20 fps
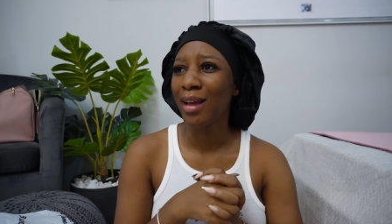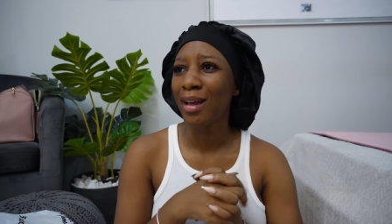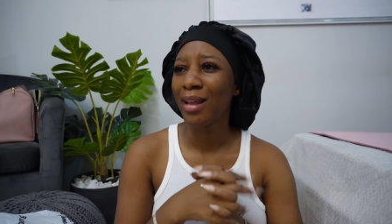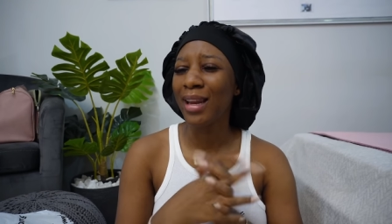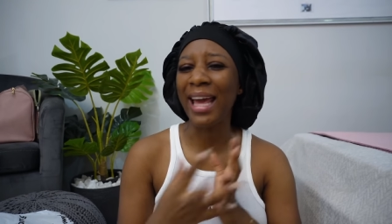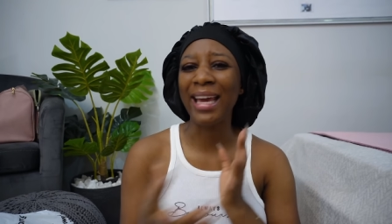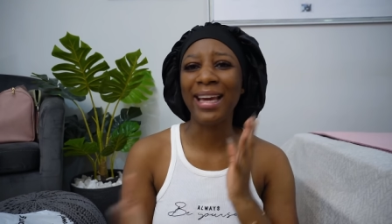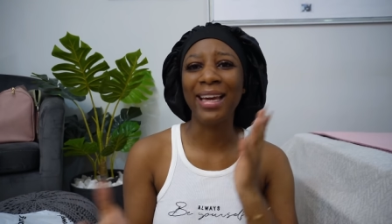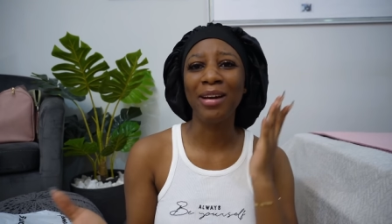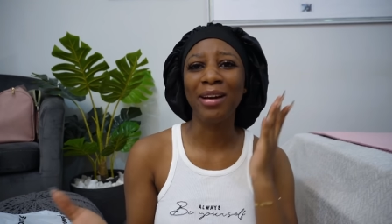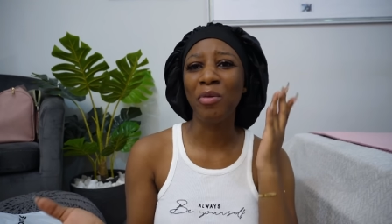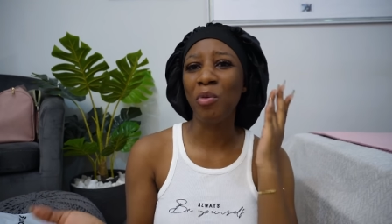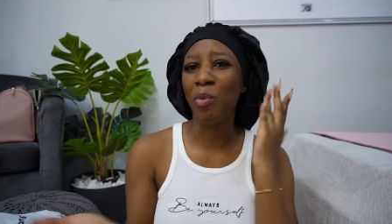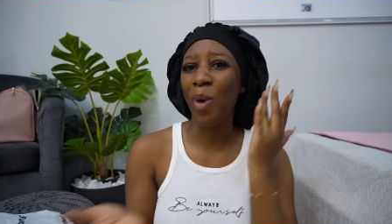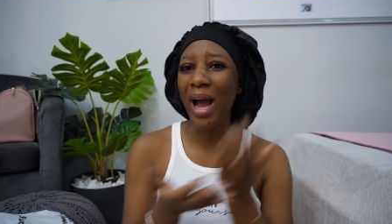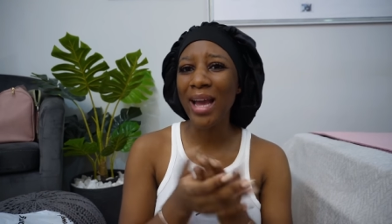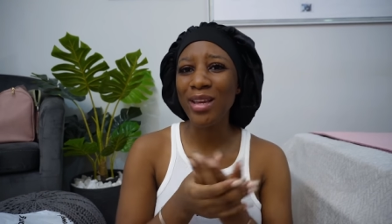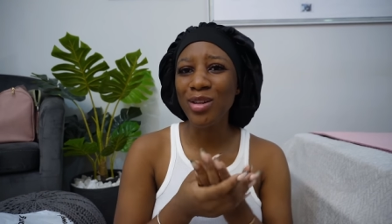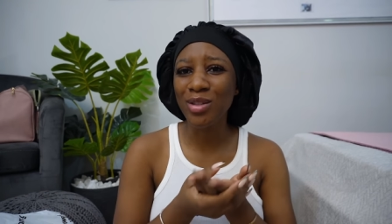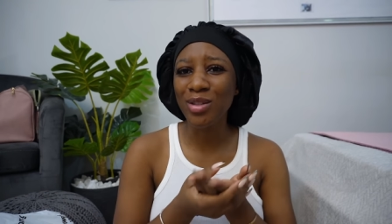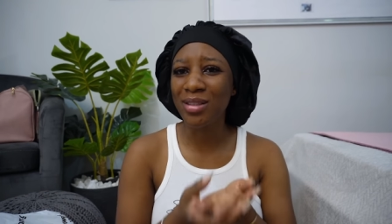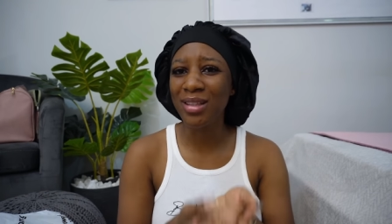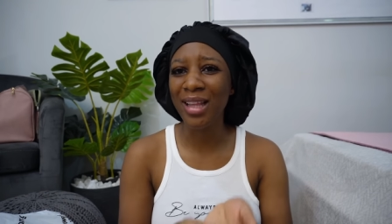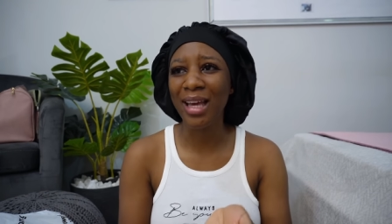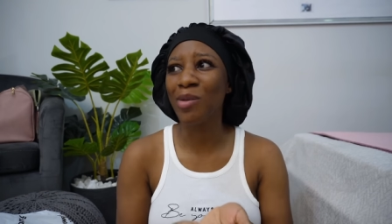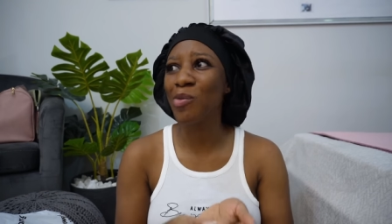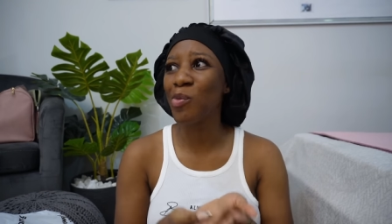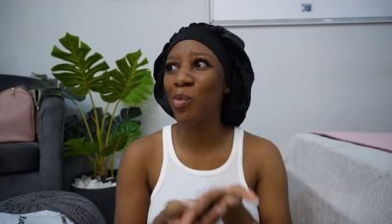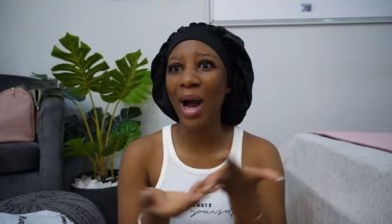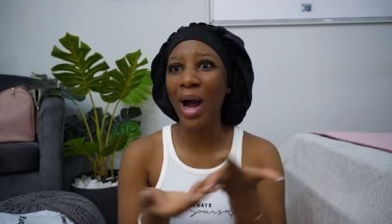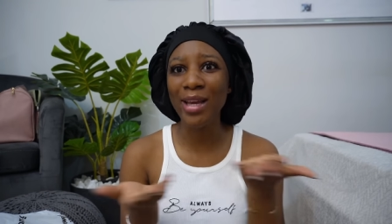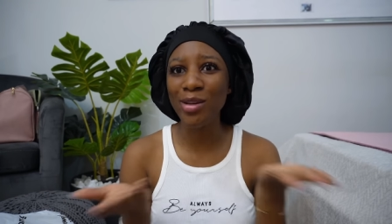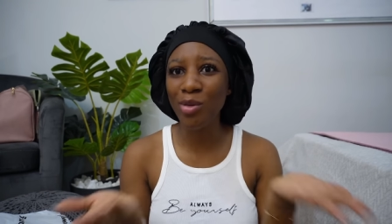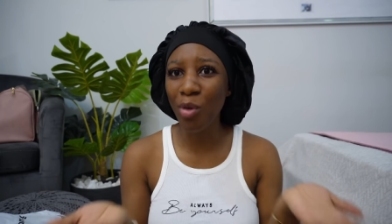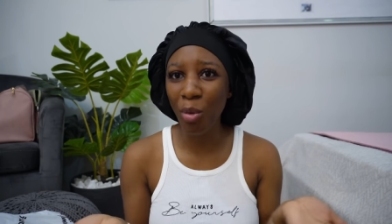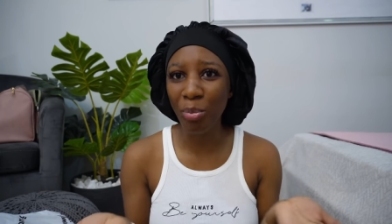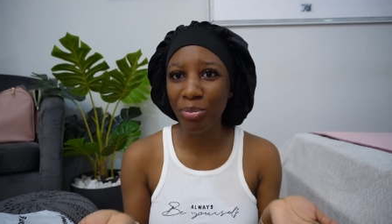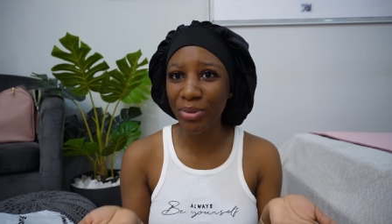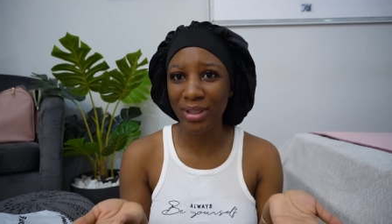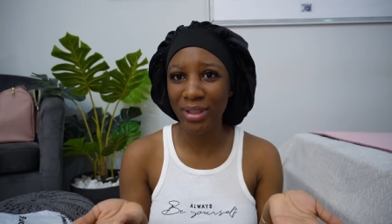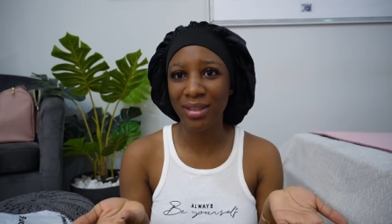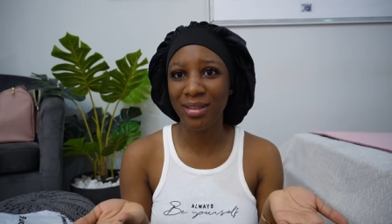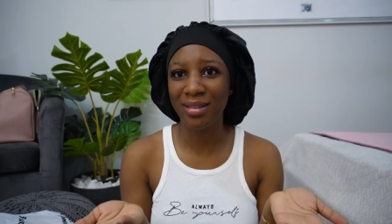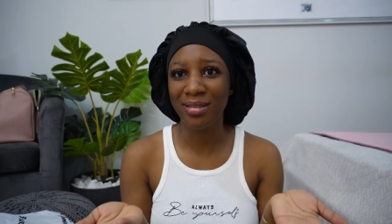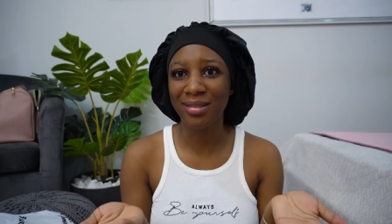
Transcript: like why are you like why are you open